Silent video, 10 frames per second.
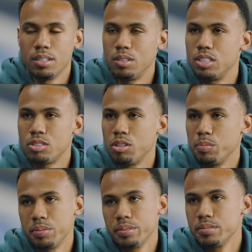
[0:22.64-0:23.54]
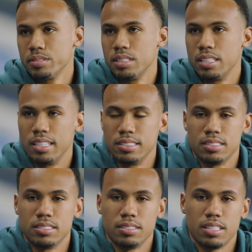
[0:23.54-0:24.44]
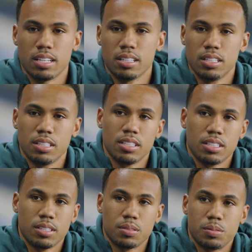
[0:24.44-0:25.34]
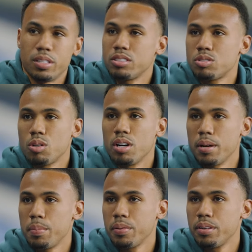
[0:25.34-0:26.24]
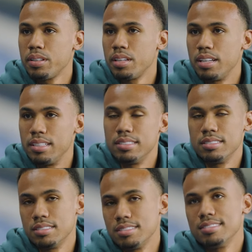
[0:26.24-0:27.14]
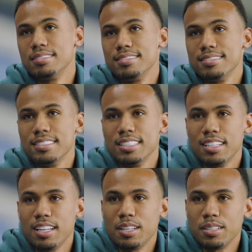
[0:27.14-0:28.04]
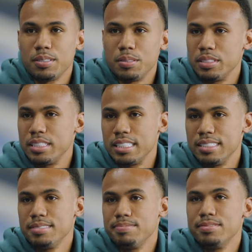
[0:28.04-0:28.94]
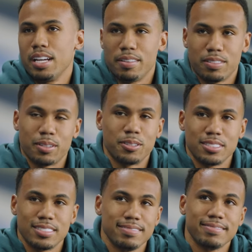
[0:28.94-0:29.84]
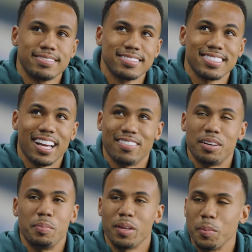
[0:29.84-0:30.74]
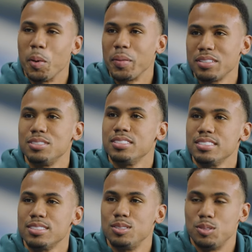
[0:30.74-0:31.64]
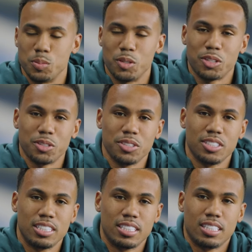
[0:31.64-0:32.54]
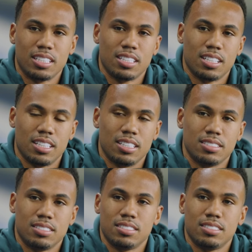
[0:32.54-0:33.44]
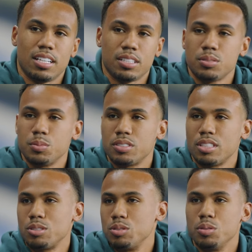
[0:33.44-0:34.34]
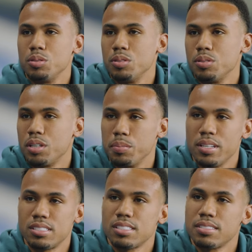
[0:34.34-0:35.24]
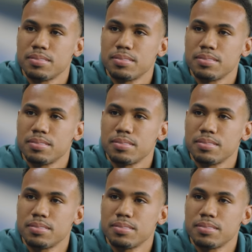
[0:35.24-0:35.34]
on the top. And yeah, we are so happy and we have a good, have a big moment tomorrow. And yes, we try to do our best.